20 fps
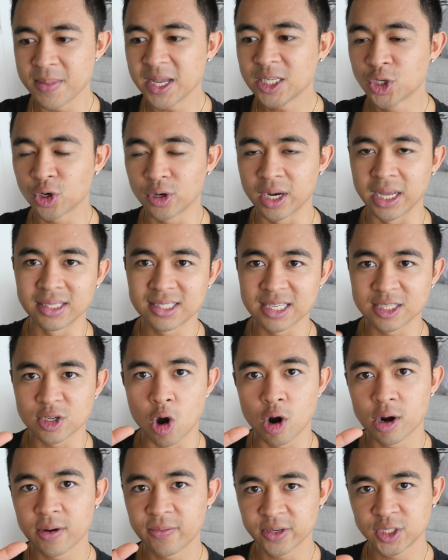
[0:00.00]
MidJourney, it's this
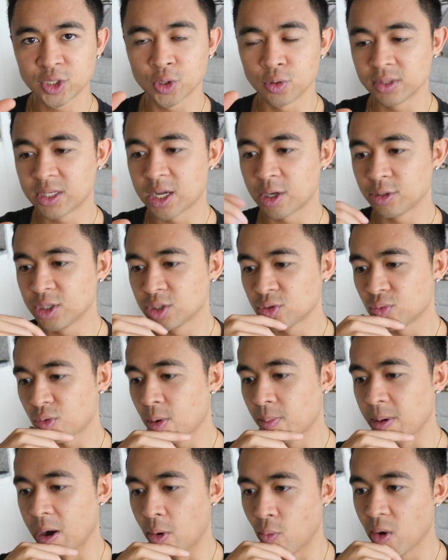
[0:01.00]
artificial intelligence
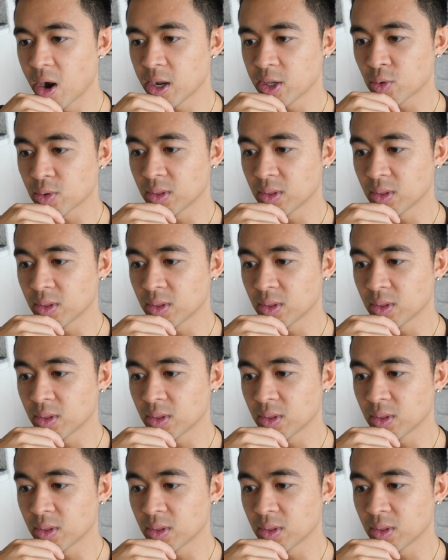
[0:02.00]
robot where you